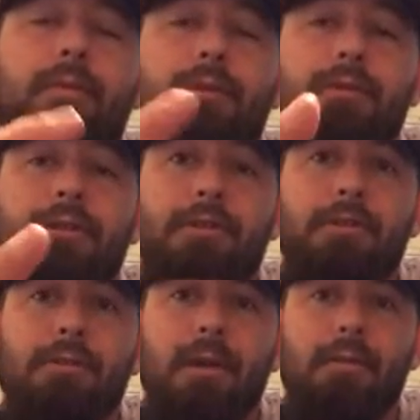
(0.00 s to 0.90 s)
but
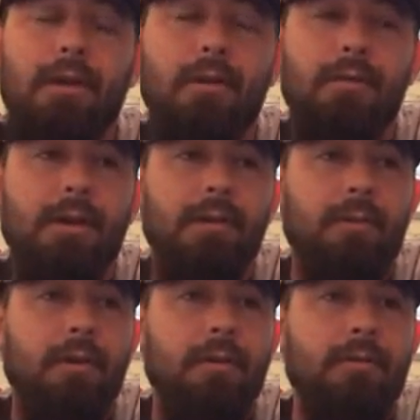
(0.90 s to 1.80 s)
she's really got me out of a tight
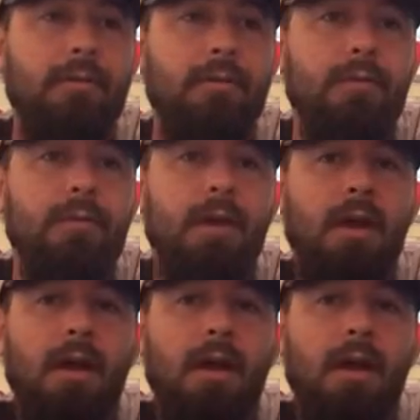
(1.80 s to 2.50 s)
spot on this one.